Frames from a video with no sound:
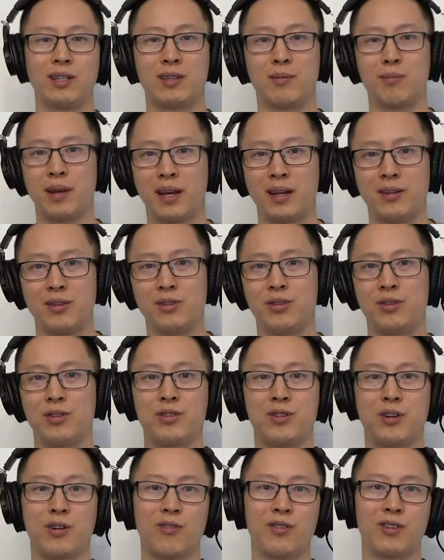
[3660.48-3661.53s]
the band usage
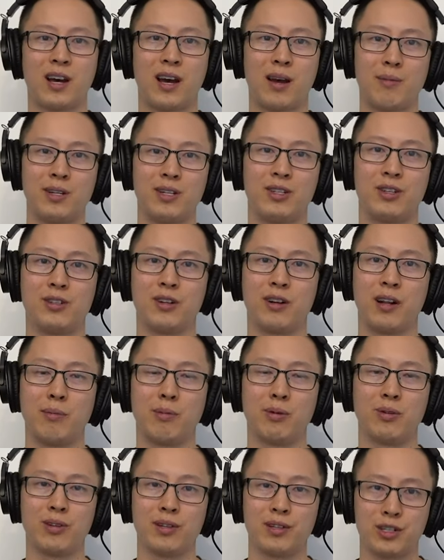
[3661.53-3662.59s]
over time until you're
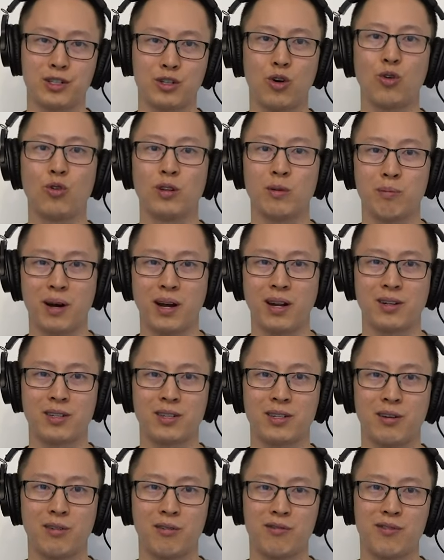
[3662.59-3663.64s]
able to just hold it by
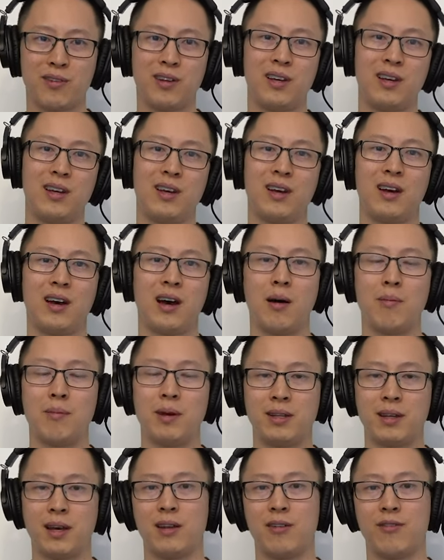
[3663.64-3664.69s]
yourself. Um,
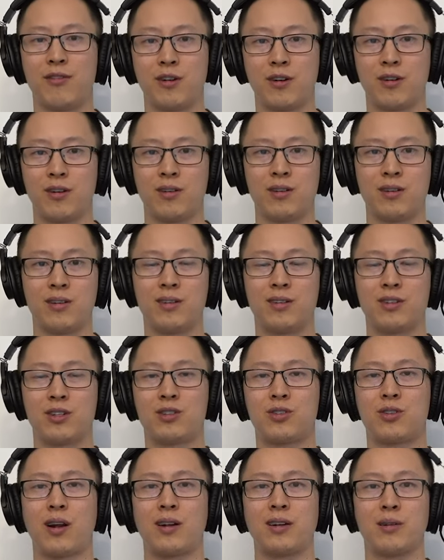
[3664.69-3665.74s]
and then if you're
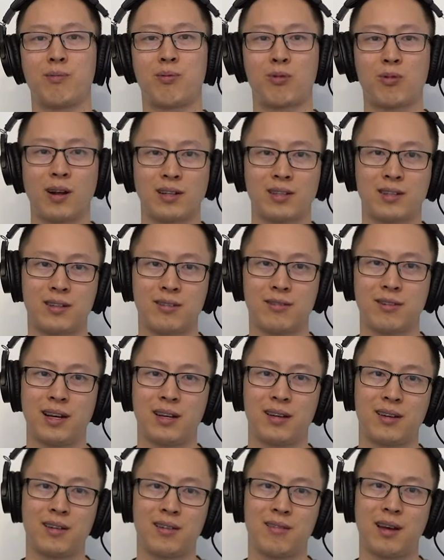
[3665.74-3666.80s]
trying to progress to
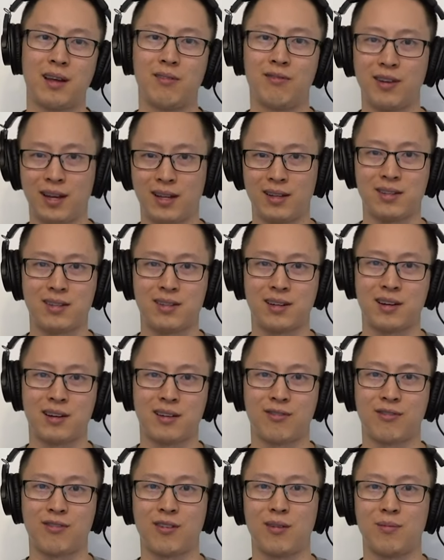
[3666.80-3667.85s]
like advanced tuck
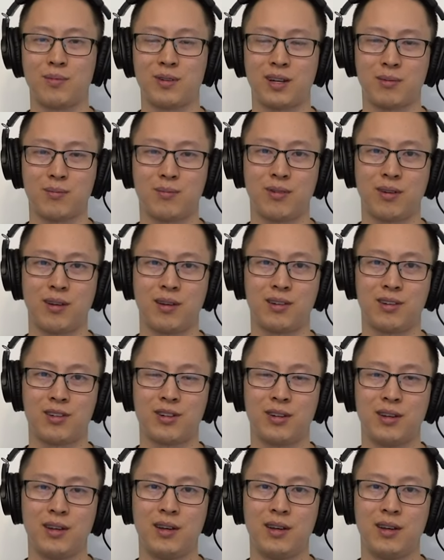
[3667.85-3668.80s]
from tuck planche,